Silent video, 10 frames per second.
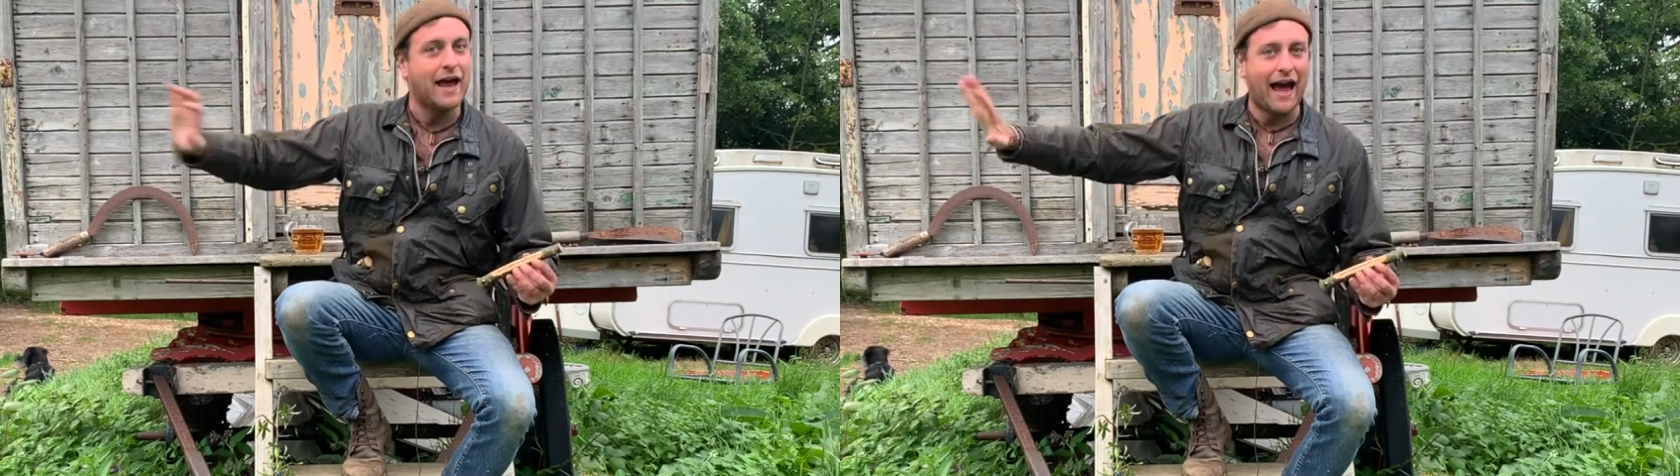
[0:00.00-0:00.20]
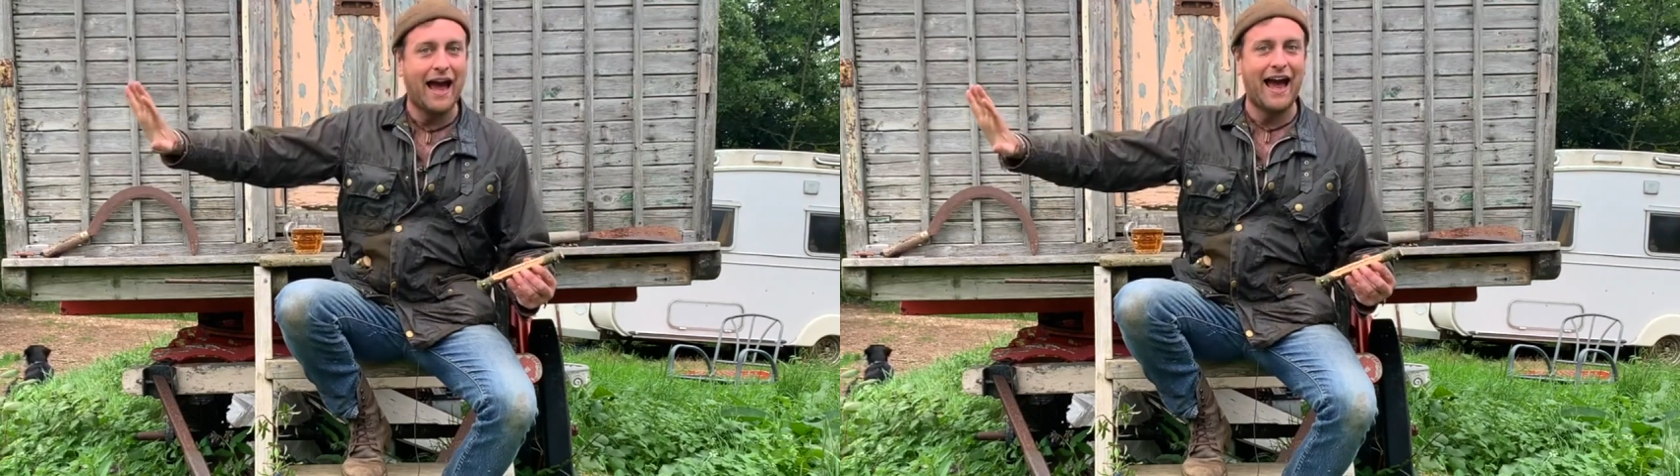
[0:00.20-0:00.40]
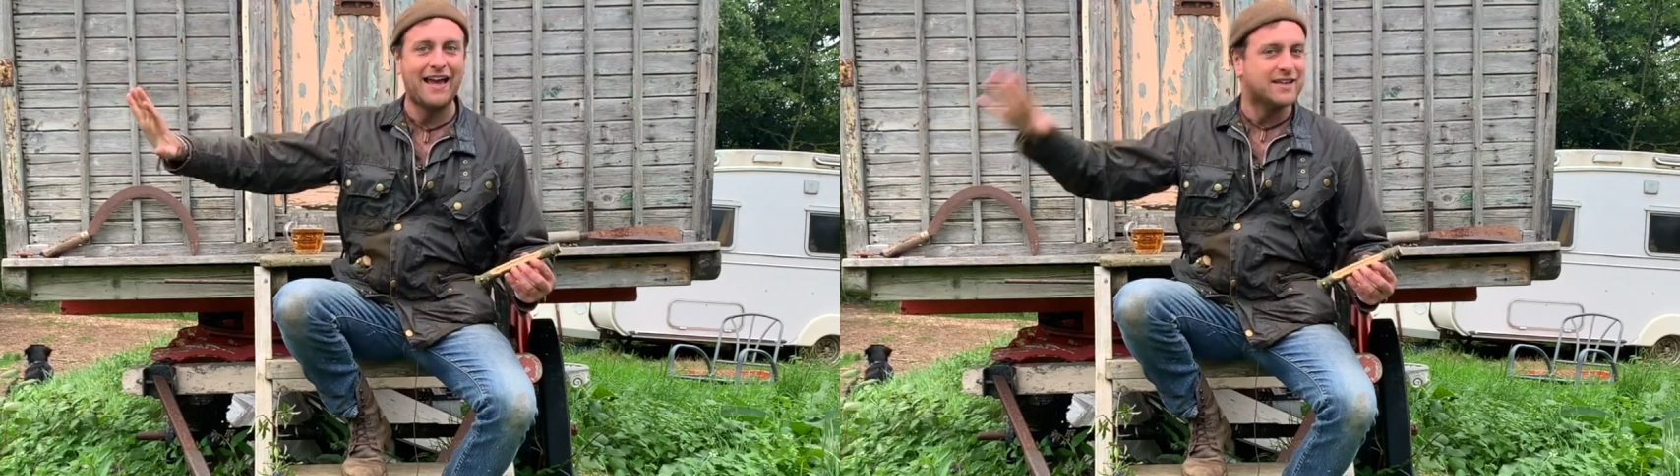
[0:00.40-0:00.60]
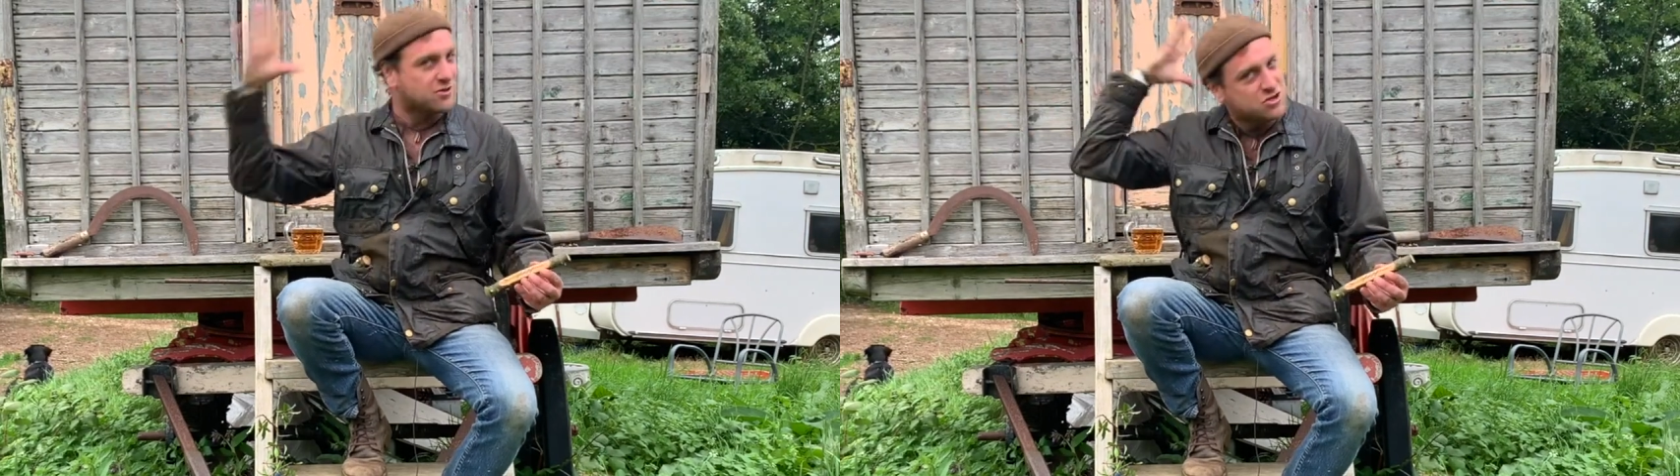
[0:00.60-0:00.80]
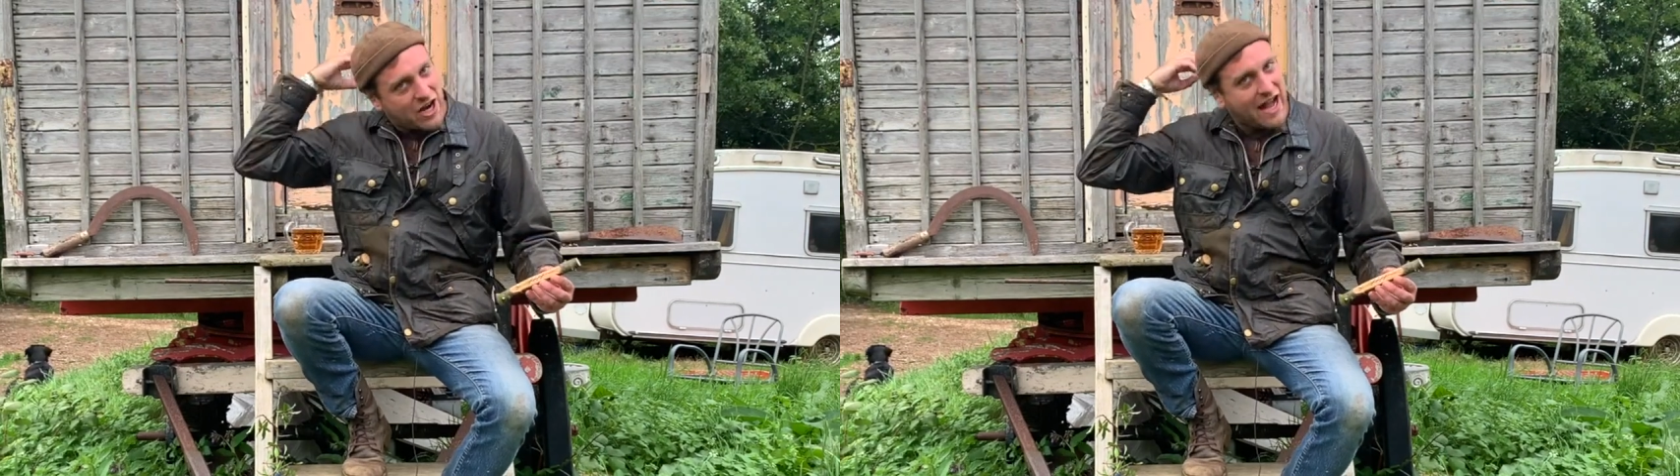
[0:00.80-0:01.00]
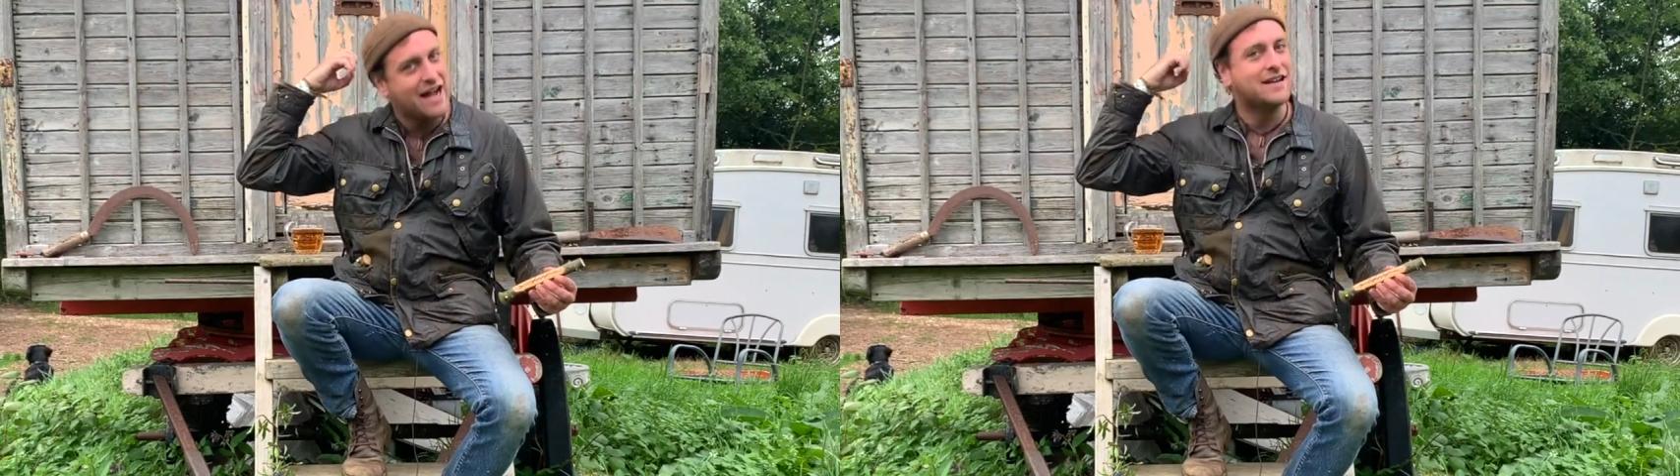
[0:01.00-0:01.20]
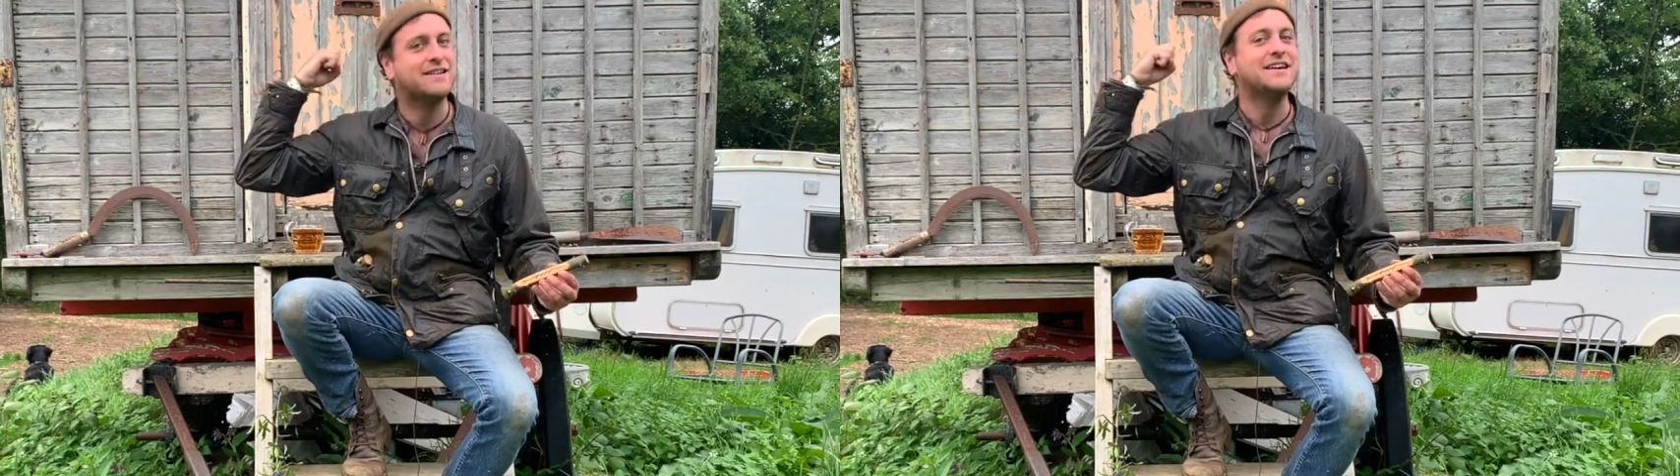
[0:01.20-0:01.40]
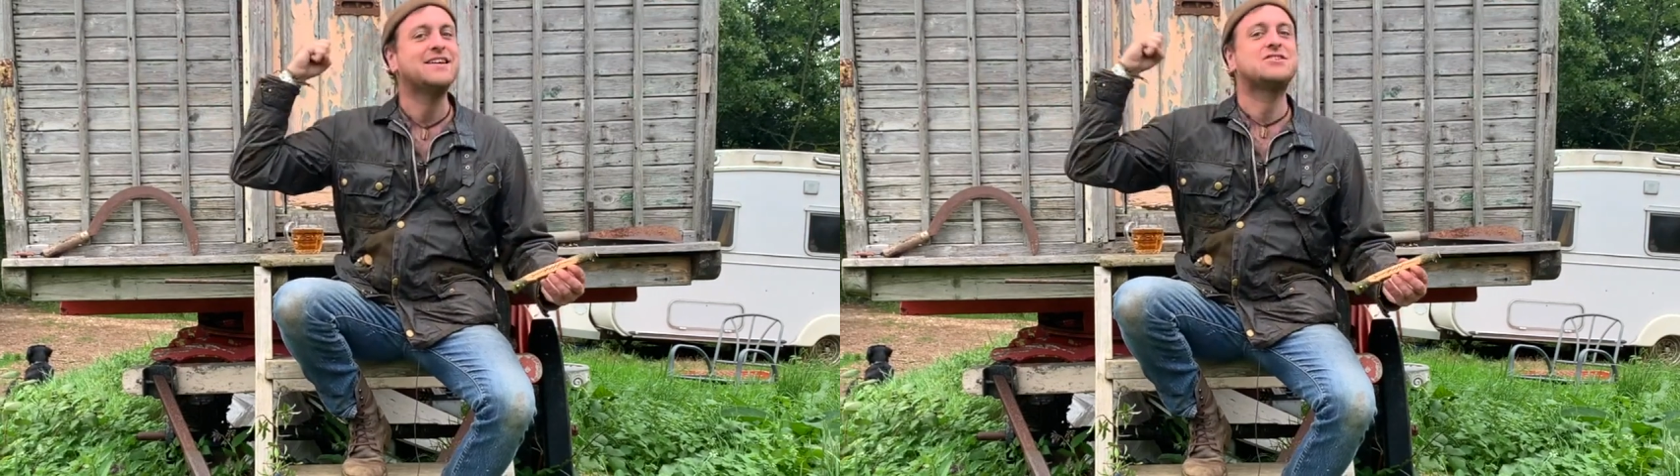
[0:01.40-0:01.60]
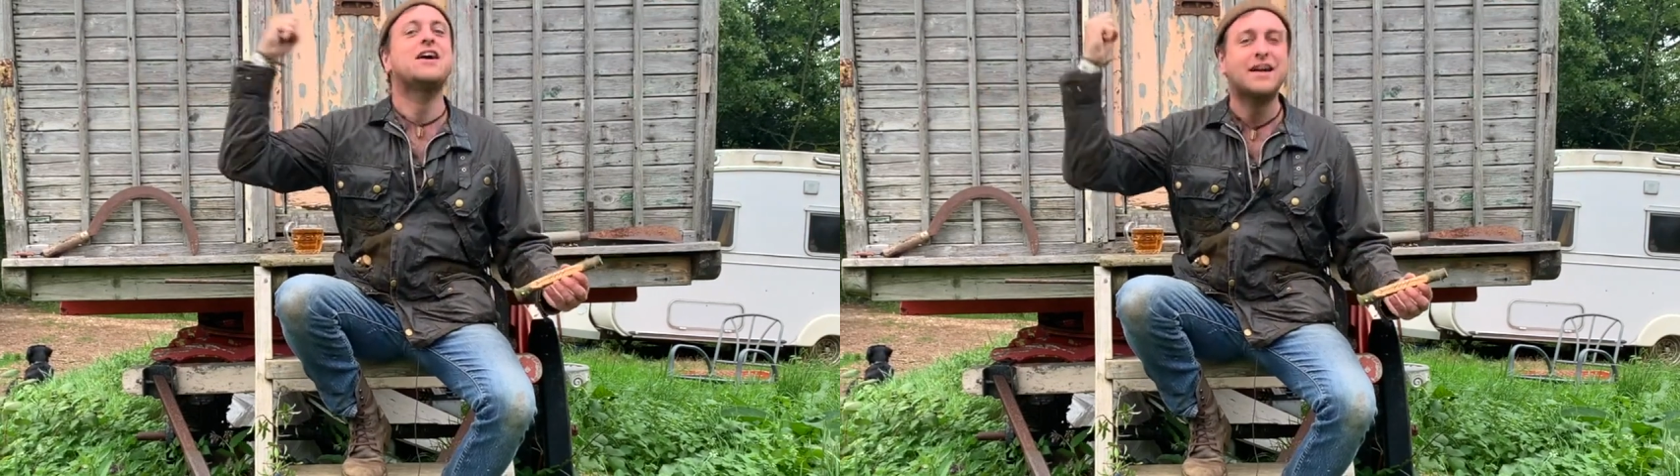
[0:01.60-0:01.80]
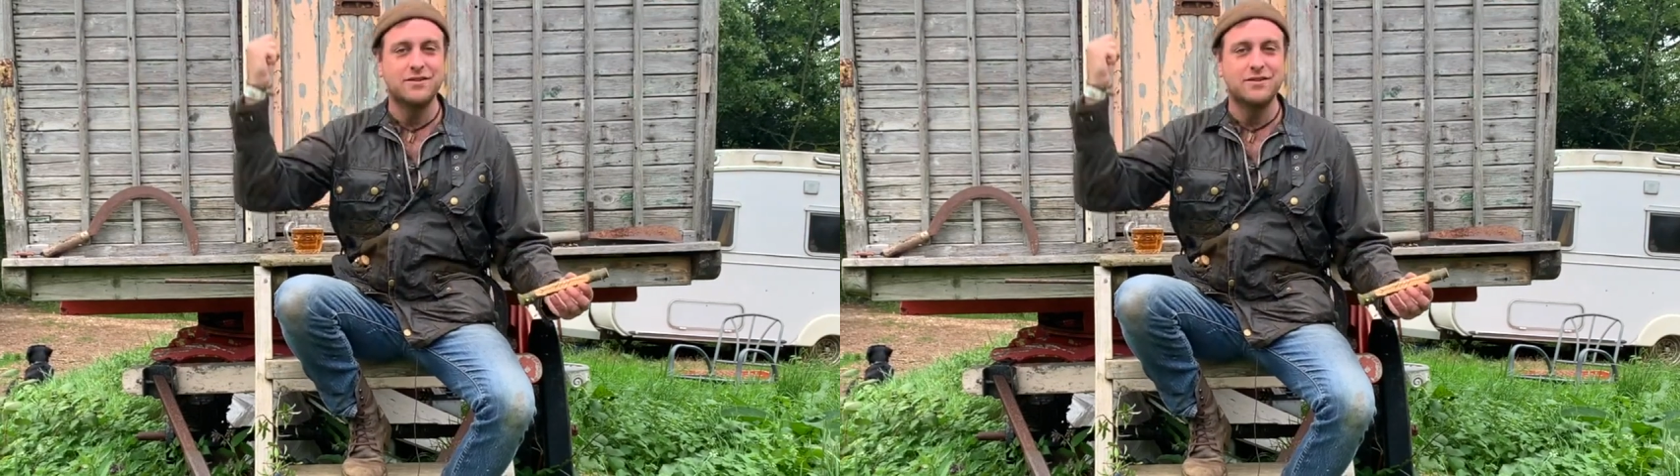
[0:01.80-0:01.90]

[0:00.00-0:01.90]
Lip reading: Dragged